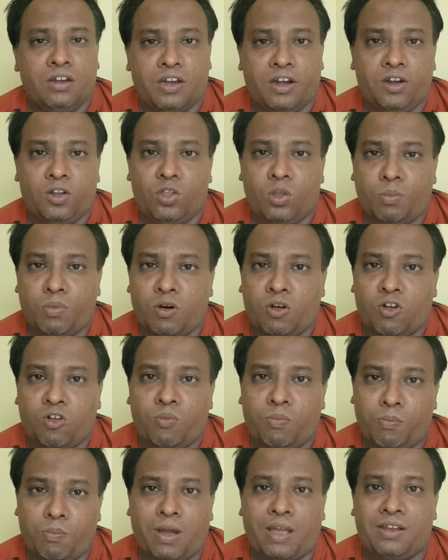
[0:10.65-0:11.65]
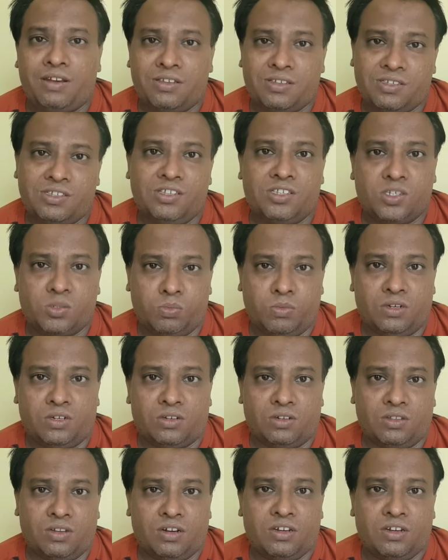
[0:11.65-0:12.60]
10 to the power of minus 6 meter,